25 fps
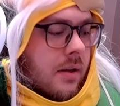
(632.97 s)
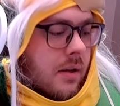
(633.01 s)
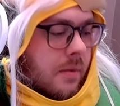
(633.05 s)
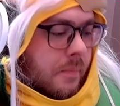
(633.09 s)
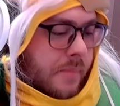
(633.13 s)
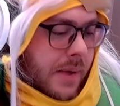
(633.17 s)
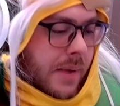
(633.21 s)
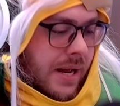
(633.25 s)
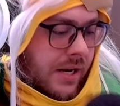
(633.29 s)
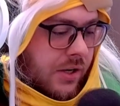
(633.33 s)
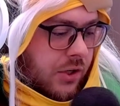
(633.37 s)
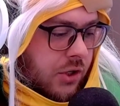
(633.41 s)

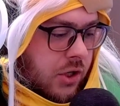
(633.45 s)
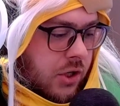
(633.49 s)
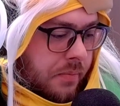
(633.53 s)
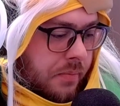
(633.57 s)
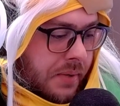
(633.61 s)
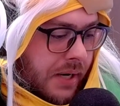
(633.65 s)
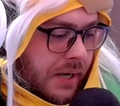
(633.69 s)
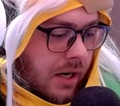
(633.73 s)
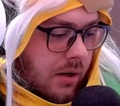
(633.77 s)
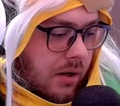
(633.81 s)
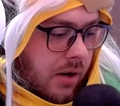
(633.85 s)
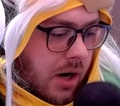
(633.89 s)
Ben
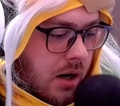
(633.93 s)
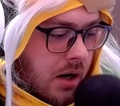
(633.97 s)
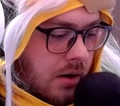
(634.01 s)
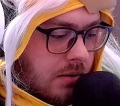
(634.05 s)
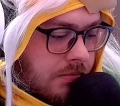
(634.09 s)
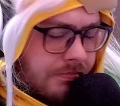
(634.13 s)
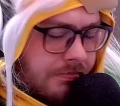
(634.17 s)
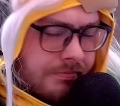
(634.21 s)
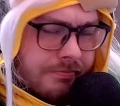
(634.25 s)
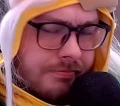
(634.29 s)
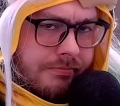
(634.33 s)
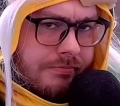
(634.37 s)
Shapiro.
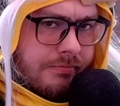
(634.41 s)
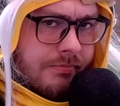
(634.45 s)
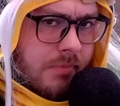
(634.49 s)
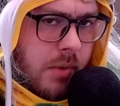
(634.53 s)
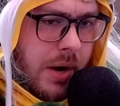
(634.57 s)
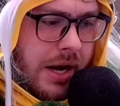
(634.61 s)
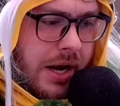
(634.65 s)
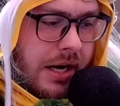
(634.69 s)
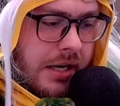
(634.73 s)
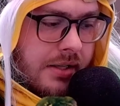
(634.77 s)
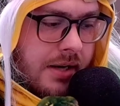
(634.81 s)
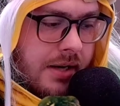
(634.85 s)

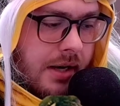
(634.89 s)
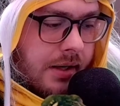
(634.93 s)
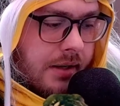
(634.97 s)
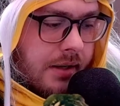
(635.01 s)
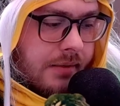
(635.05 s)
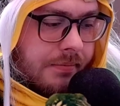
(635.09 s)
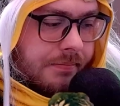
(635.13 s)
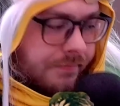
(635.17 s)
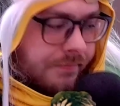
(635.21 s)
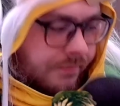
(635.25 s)
Wait a second.